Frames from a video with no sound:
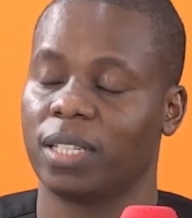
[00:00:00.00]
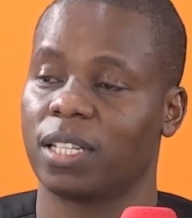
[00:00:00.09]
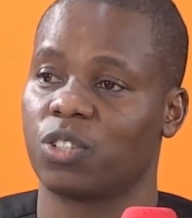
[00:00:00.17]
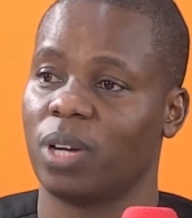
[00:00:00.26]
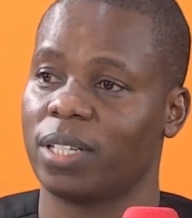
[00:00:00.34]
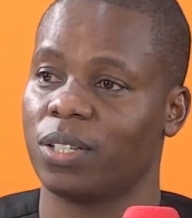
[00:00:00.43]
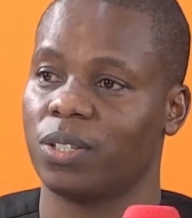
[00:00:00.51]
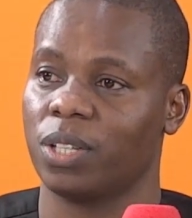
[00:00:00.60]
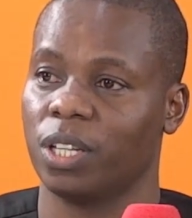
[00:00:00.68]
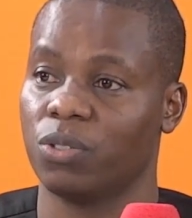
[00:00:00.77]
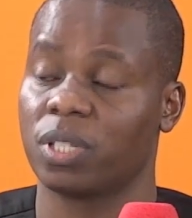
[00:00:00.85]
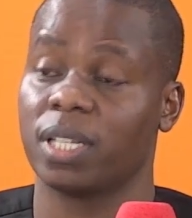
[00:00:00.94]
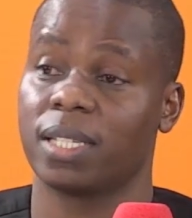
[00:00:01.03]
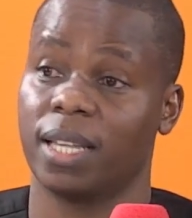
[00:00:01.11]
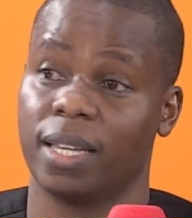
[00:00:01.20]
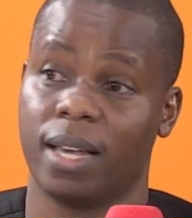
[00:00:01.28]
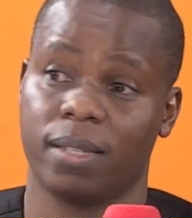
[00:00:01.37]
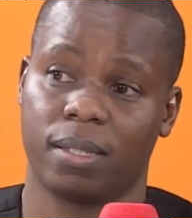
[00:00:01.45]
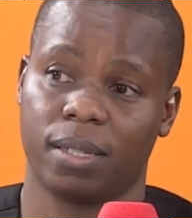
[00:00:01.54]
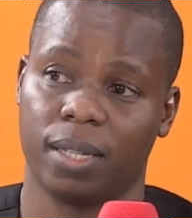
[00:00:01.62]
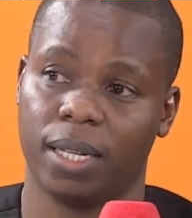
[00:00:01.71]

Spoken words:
it's a strategy they use, they'll say yes.